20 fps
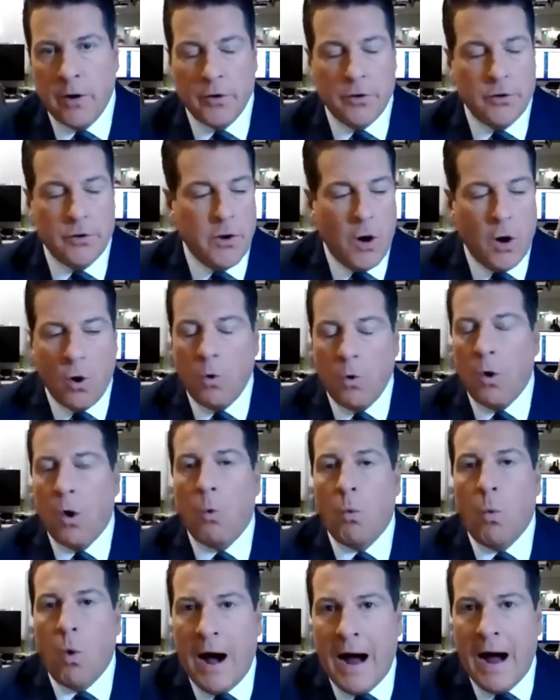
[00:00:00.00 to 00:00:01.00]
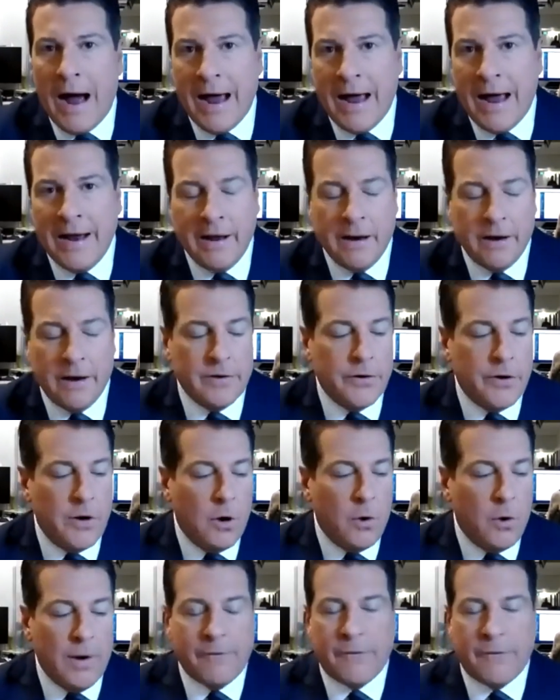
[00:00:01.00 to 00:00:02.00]
no why,
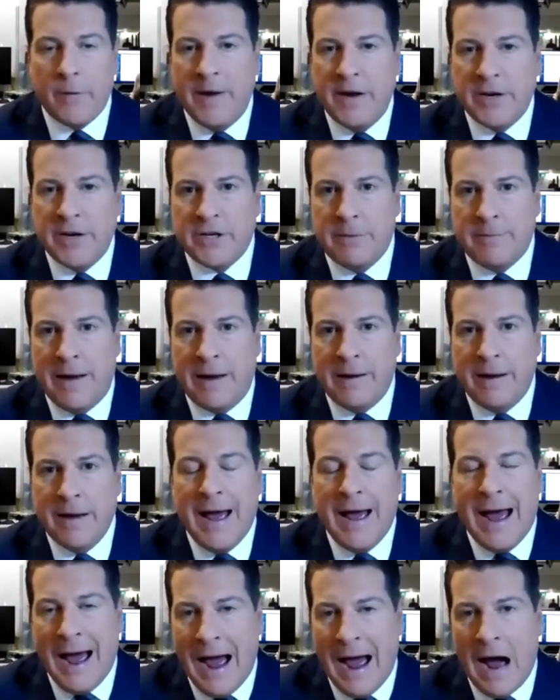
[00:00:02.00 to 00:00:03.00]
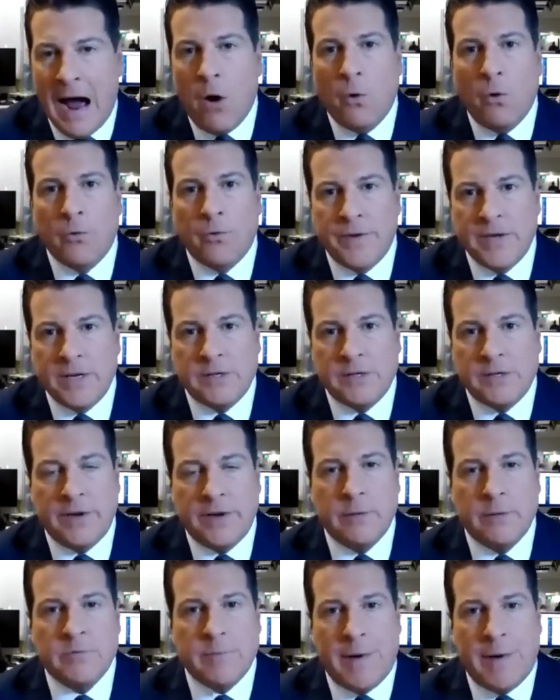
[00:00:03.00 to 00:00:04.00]
no information about how these
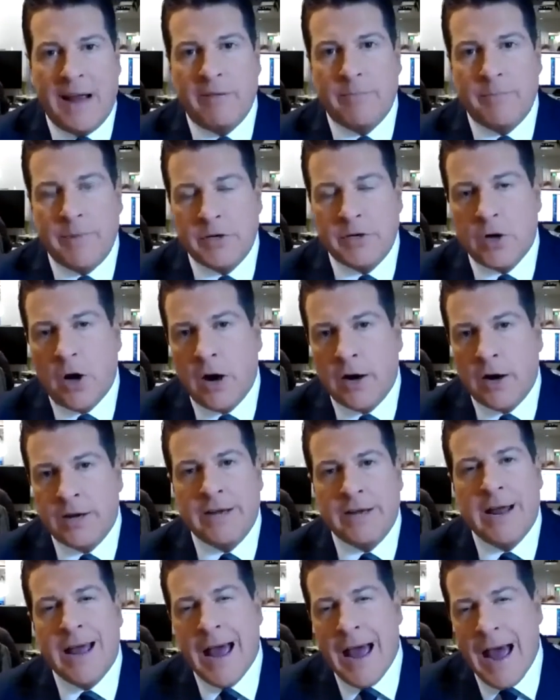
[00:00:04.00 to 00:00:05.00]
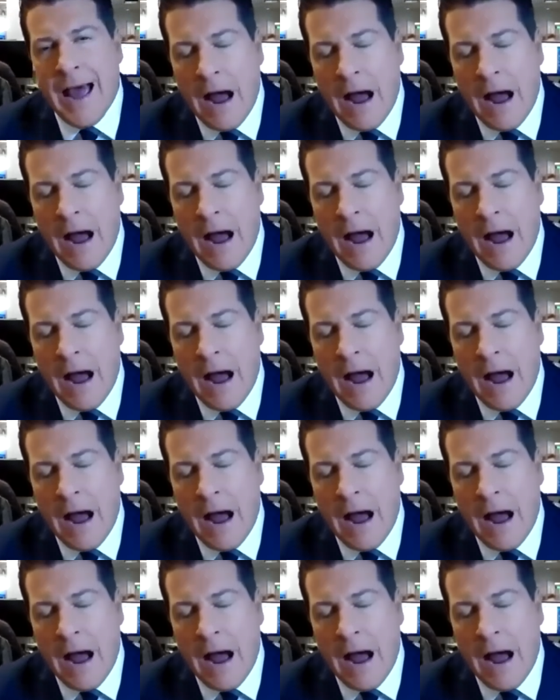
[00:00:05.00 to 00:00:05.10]
victims might have been targeted.